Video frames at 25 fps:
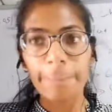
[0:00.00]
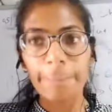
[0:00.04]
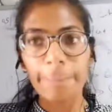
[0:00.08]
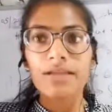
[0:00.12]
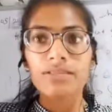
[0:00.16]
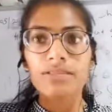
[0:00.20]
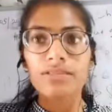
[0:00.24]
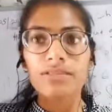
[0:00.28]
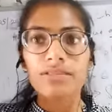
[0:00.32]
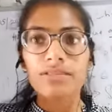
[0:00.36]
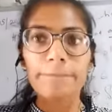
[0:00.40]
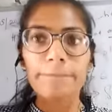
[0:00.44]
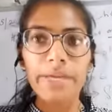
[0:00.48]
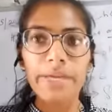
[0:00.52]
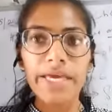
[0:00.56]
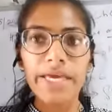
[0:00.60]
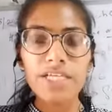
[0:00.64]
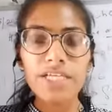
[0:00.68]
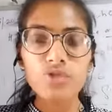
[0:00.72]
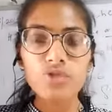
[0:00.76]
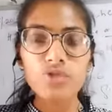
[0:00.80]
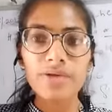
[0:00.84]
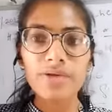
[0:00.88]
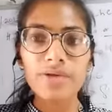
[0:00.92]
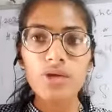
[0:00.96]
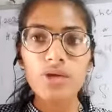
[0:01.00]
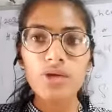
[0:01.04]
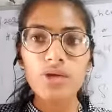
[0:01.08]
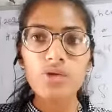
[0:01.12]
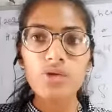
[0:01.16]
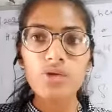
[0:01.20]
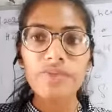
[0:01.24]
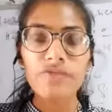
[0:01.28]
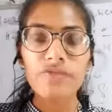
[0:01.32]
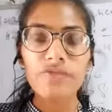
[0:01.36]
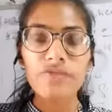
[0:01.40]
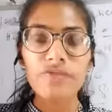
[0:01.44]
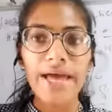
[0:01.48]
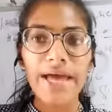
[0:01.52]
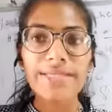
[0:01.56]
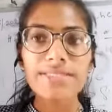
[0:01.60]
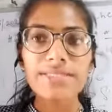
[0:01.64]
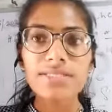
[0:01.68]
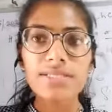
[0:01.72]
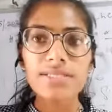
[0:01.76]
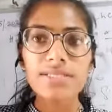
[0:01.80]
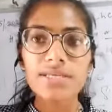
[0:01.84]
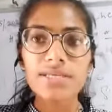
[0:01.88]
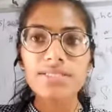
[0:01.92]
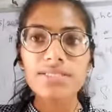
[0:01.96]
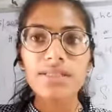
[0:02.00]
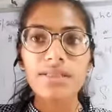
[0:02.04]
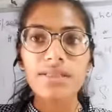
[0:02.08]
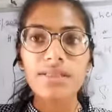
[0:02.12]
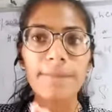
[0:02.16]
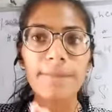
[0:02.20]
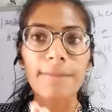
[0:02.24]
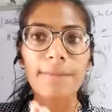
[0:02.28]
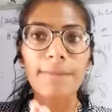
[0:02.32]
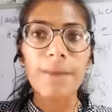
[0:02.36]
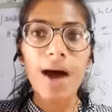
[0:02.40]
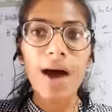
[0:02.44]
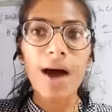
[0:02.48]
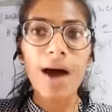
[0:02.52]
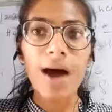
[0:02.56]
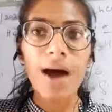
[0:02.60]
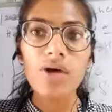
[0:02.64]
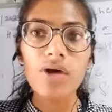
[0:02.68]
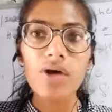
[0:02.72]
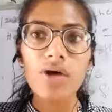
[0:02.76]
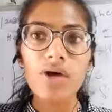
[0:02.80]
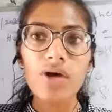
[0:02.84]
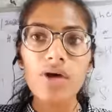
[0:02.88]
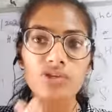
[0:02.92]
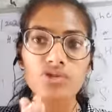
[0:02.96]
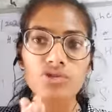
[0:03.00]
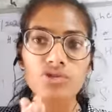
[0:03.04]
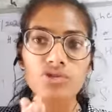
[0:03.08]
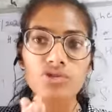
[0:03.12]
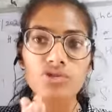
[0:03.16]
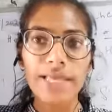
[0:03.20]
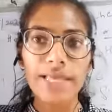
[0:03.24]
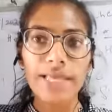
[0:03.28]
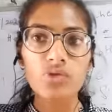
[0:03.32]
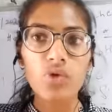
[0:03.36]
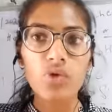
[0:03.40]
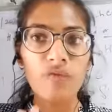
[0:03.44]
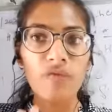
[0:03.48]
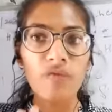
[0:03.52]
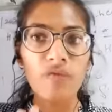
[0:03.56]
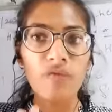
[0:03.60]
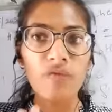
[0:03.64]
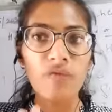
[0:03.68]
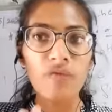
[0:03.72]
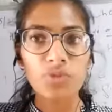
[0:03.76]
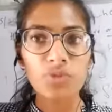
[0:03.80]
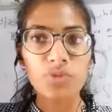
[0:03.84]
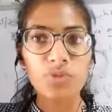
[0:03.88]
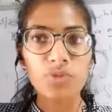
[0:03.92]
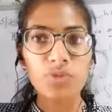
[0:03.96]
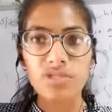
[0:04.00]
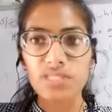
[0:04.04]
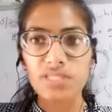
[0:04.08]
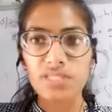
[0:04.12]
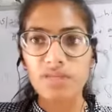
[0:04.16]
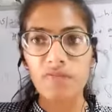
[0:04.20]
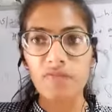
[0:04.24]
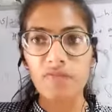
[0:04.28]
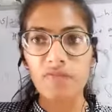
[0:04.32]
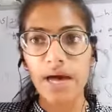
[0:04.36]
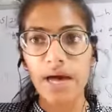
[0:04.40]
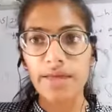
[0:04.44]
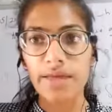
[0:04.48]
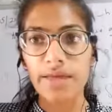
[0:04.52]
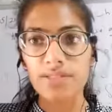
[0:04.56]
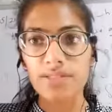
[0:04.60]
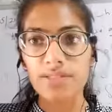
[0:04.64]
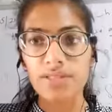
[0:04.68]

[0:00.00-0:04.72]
The pH value defines us the power, the strength of H positive ions.